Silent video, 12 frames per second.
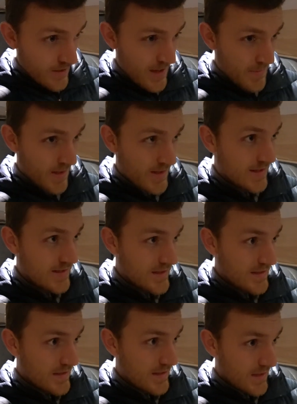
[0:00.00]
up,
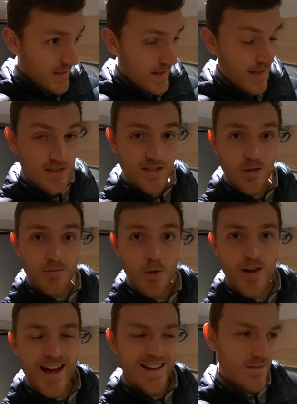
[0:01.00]
get stealth
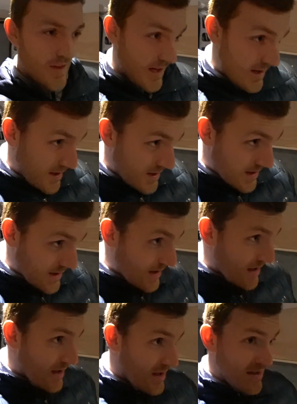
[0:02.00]
mode activated,
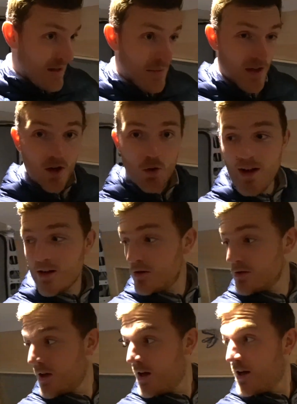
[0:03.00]
and then we can crack
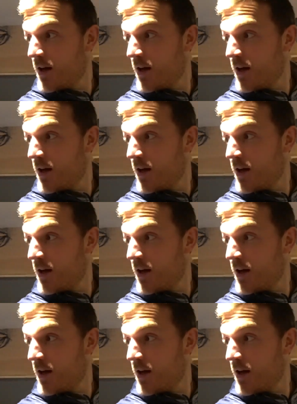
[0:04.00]
on,